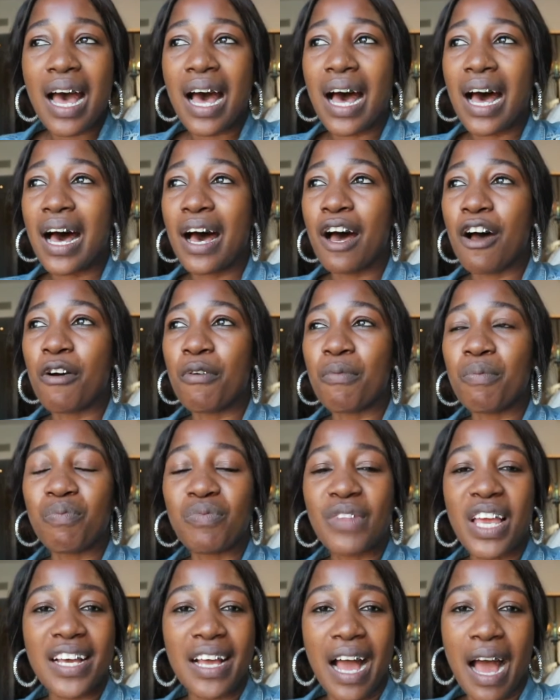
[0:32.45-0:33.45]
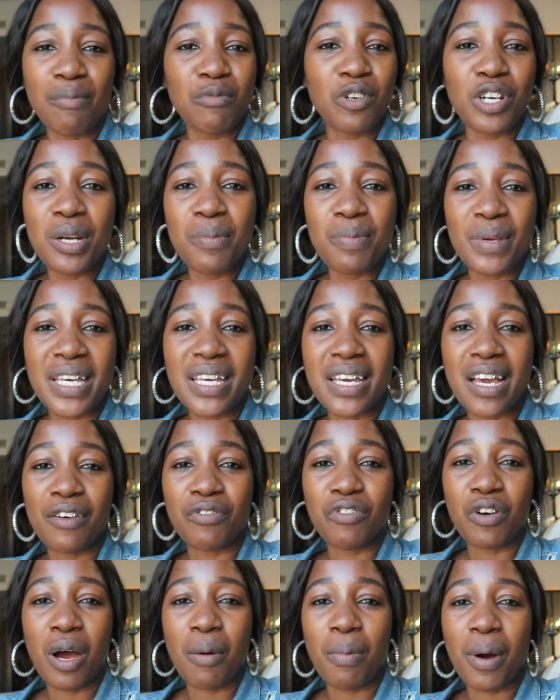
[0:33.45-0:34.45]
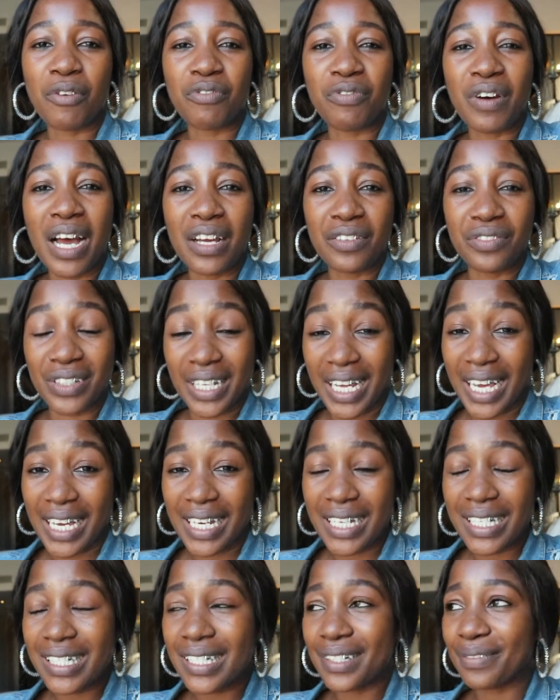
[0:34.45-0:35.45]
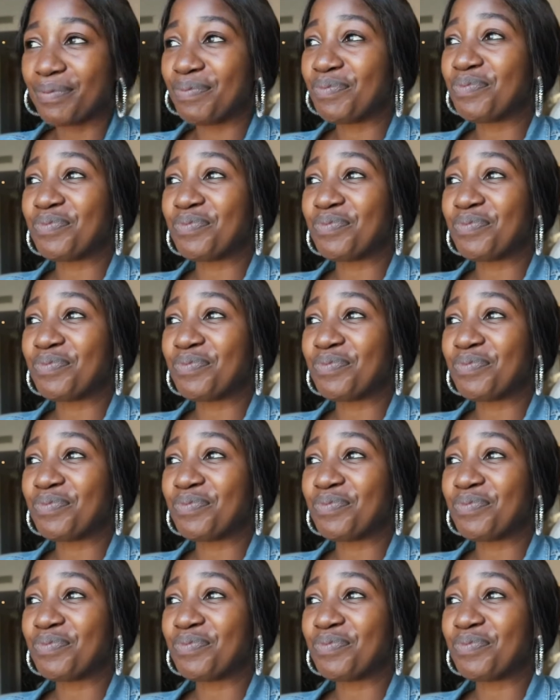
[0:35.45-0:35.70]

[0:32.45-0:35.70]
I'm gonna be here for about 5 days,